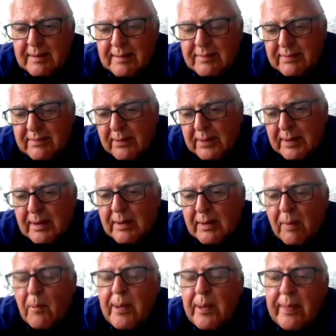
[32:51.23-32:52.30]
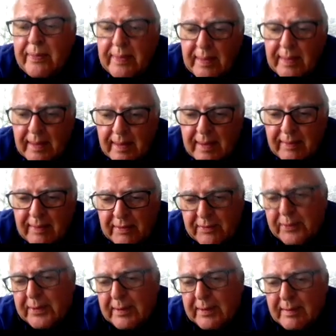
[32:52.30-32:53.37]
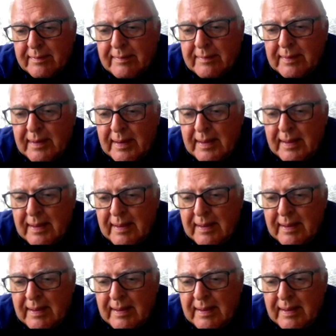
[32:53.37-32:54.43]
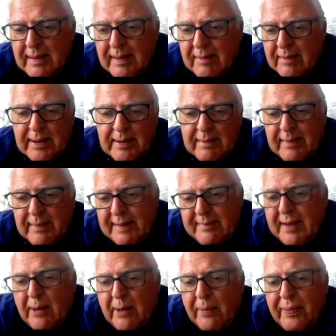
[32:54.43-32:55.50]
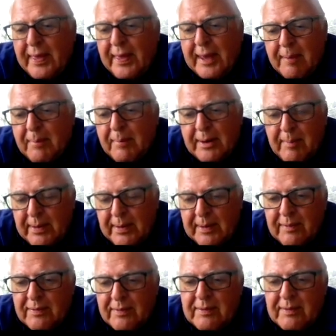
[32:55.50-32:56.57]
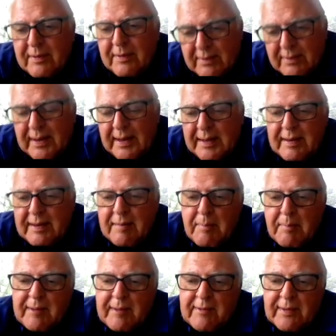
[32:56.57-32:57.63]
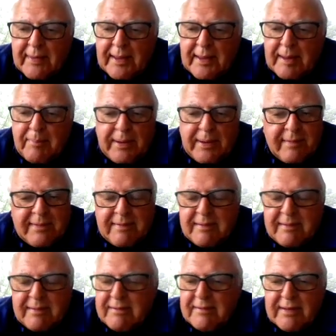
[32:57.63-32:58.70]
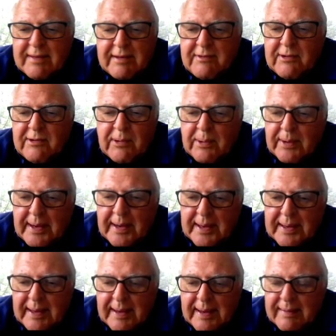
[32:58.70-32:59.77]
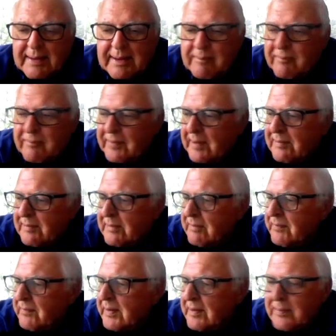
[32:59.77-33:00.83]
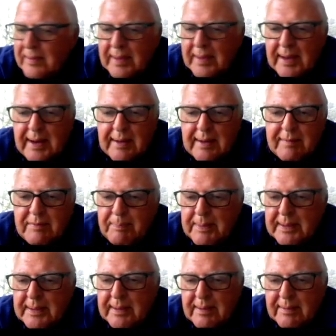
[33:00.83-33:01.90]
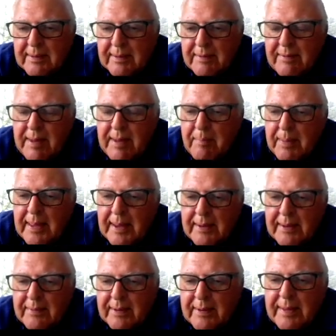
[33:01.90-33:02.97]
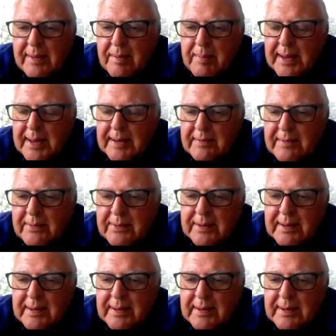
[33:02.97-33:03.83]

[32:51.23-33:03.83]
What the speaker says: snorkel with the turtles. Where that's our thing in Barbados. I didn't mention that, but it's just a joy to come face to face with a hawksbill or a greenback or a leatherback turtle.